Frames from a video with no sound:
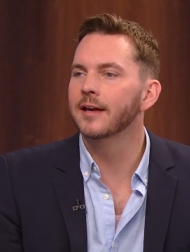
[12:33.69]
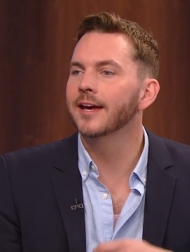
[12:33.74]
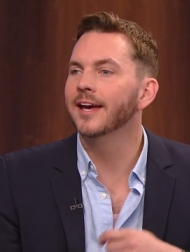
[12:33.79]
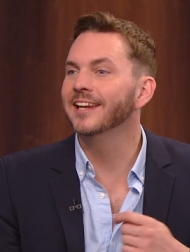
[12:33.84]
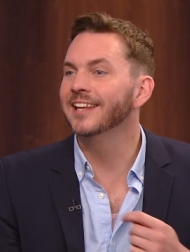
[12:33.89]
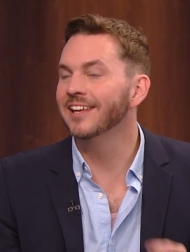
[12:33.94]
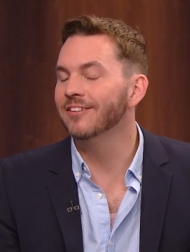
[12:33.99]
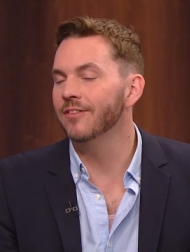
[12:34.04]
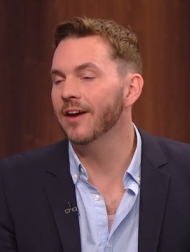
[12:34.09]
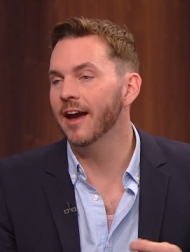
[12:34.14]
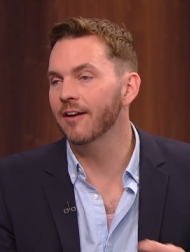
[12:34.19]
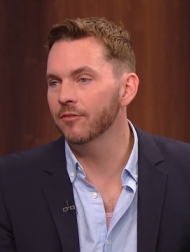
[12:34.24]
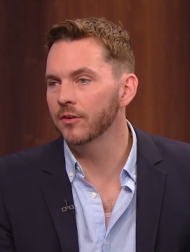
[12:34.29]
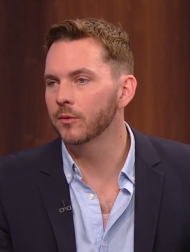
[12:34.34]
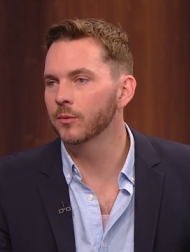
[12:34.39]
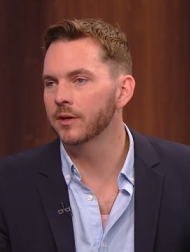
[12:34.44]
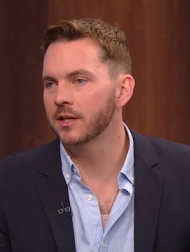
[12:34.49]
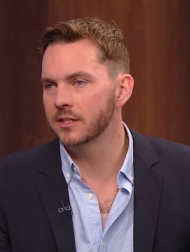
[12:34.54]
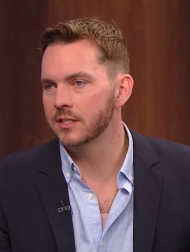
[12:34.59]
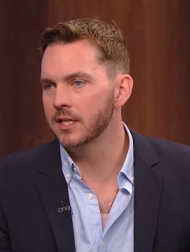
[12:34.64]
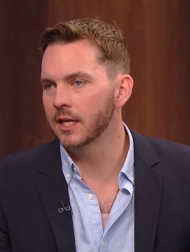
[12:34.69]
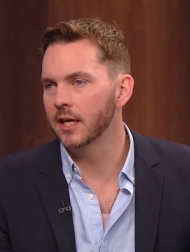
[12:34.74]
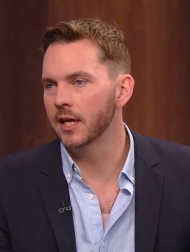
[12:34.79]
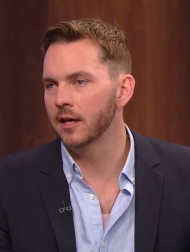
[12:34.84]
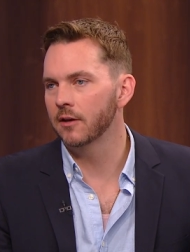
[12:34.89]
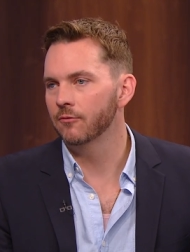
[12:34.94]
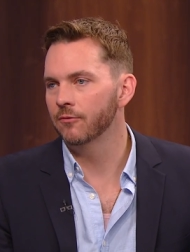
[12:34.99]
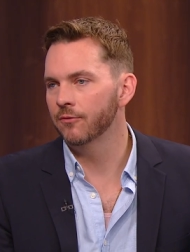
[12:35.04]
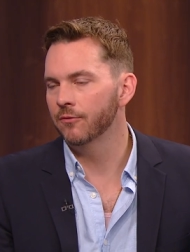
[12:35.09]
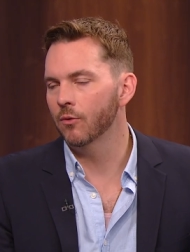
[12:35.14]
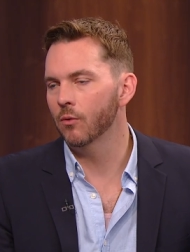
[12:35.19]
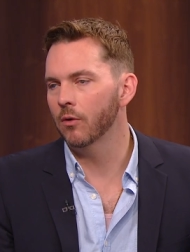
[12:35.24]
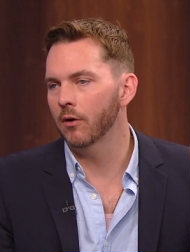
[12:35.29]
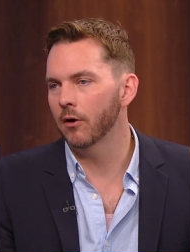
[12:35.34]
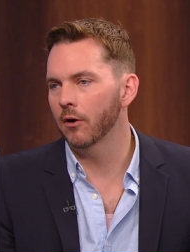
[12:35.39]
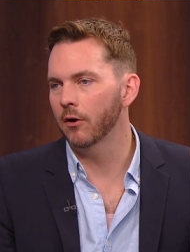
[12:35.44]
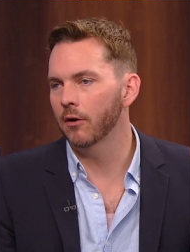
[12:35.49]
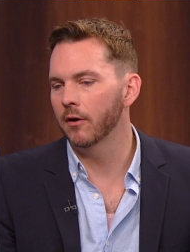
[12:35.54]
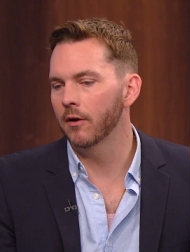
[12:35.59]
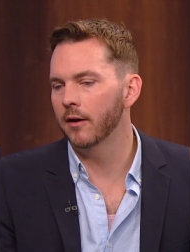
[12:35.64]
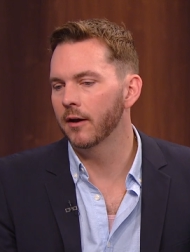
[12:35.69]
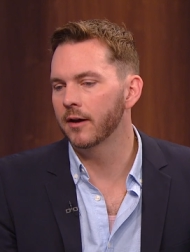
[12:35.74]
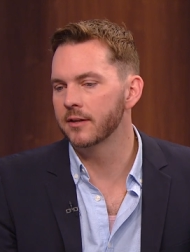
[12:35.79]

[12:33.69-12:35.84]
and give everyone a ticket for,